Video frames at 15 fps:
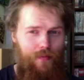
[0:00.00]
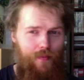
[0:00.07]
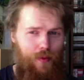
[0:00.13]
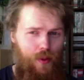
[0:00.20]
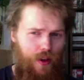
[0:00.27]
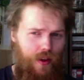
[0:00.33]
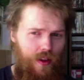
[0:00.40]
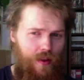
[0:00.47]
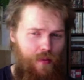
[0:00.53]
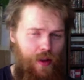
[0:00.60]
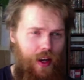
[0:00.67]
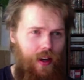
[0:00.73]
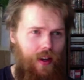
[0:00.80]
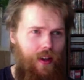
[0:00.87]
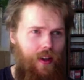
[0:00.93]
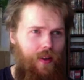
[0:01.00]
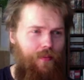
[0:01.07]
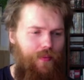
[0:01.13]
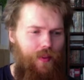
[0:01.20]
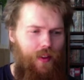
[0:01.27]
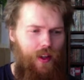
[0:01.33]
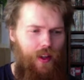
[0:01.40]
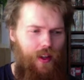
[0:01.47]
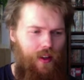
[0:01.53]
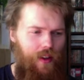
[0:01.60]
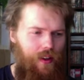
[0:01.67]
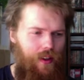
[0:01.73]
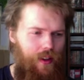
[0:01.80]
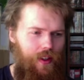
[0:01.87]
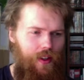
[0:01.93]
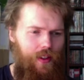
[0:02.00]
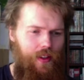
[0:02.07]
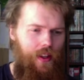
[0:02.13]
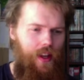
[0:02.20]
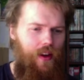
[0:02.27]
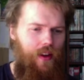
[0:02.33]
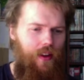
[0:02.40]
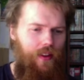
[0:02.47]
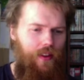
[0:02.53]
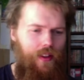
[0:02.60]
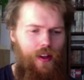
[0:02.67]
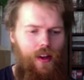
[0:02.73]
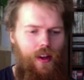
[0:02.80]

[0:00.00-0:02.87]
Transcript: North America, they aren't